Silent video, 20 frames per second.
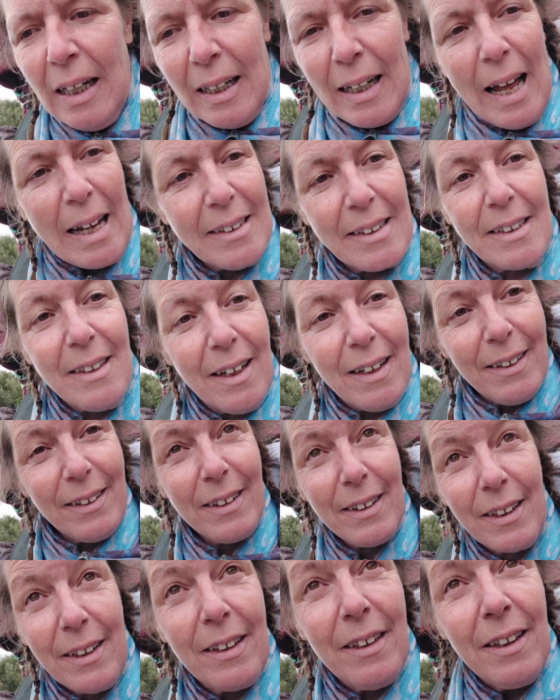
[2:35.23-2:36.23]
Last
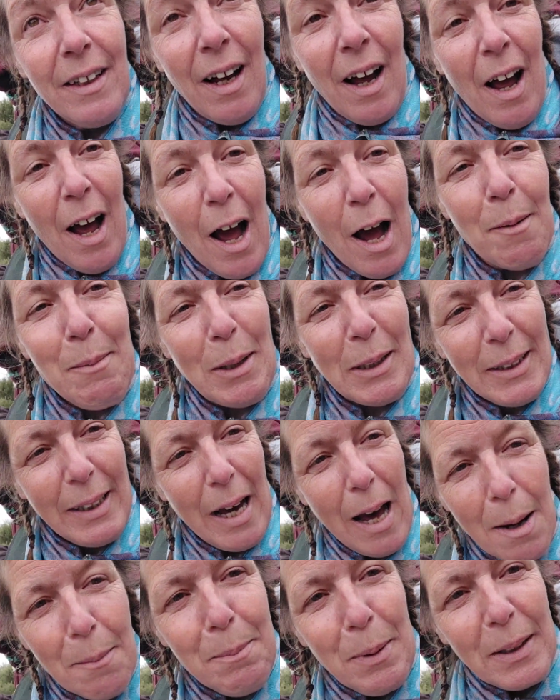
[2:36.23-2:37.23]
night I made
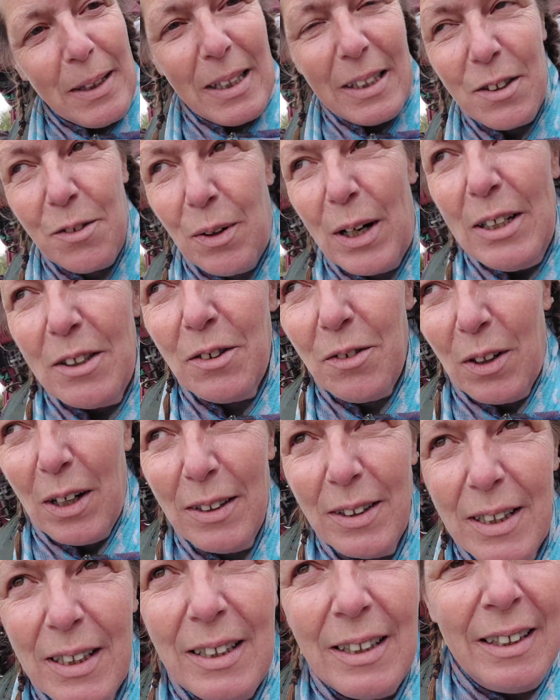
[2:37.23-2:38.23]
camp at this
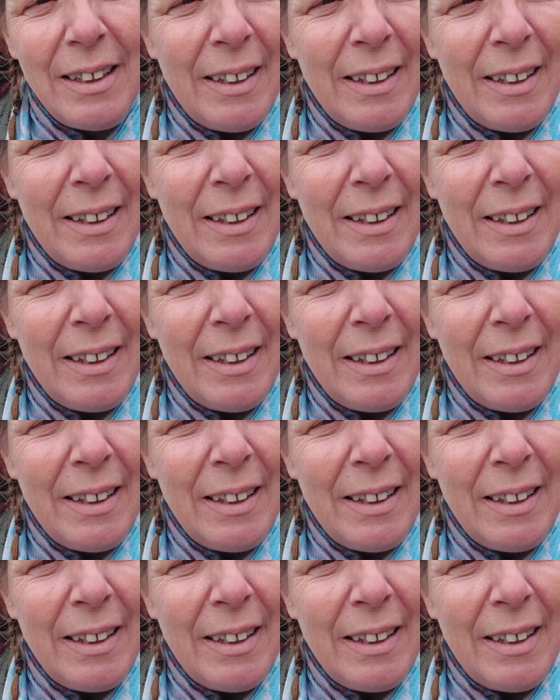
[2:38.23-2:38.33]
restaurant.